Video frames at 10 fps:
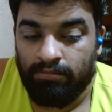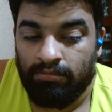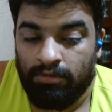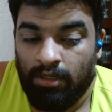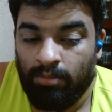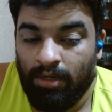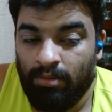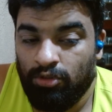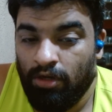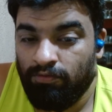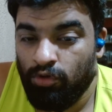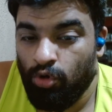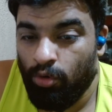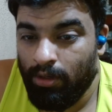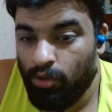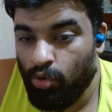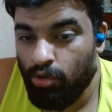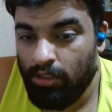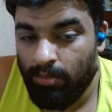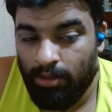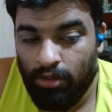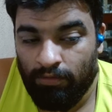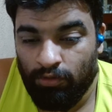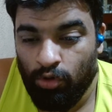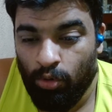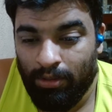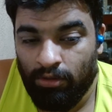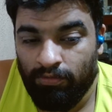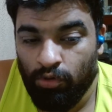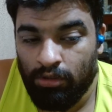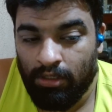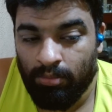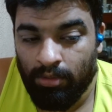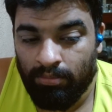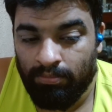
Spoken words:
Sometimes you have to know when to hold them and you have to know when to fold them, man.